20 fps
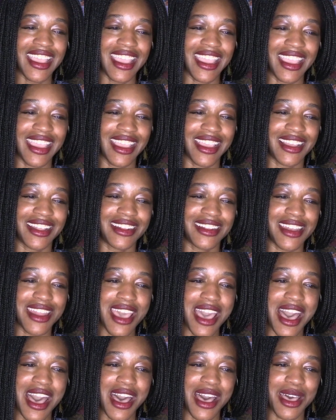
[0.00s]
And
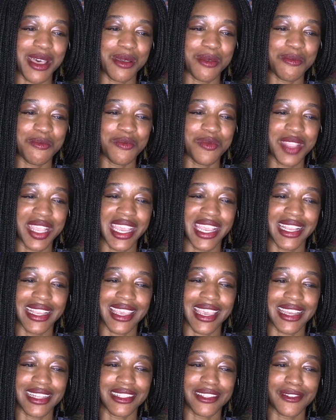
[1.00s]
it
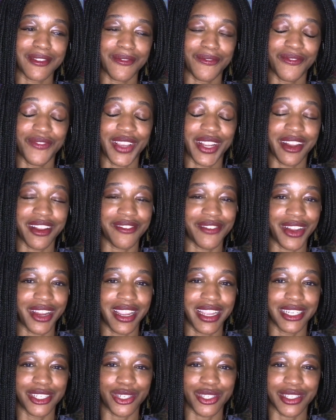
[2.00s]
gets very,
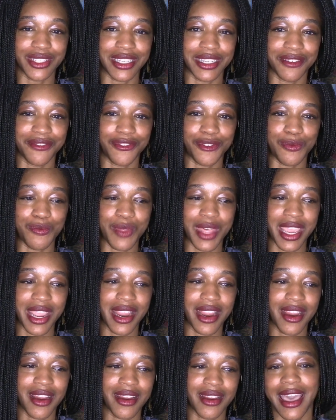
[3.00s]
very interesting from
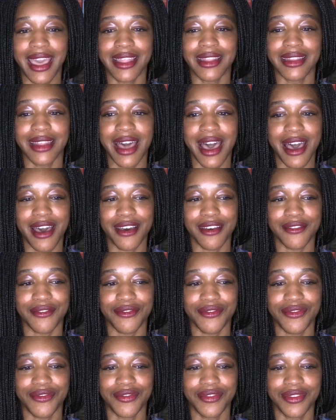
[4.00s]
there. I
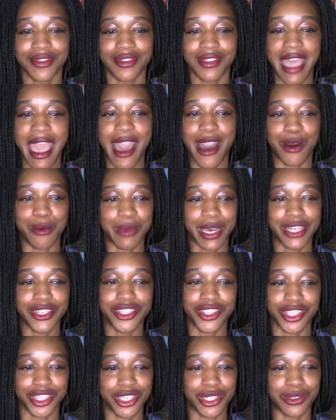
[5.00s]
love how
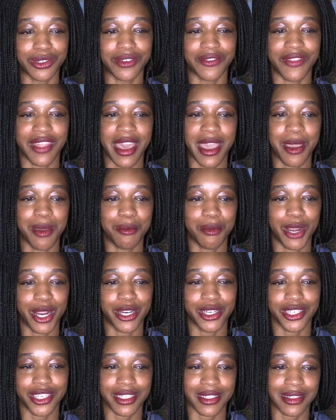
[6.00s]
much the two of them
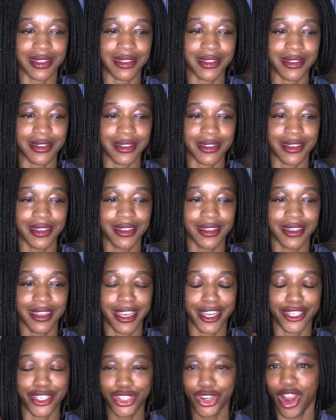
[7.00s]
are just
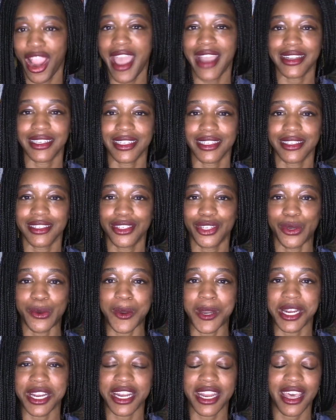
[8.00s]
attracted to
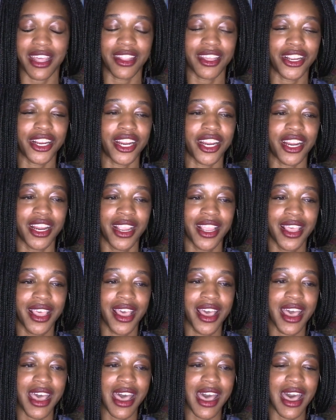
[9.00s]
one another.
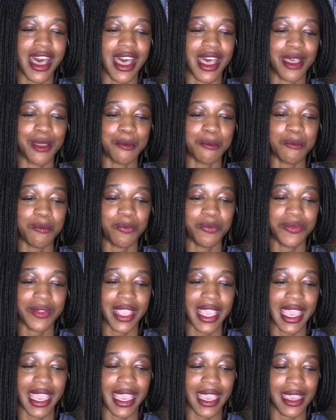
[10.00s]
And
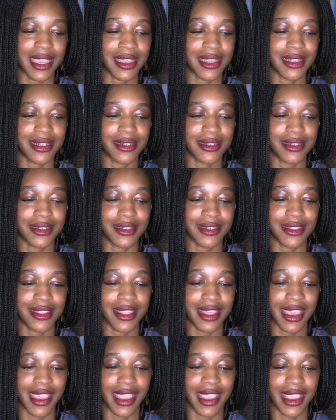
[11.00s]

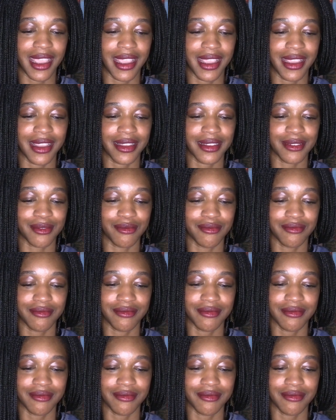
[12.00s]
these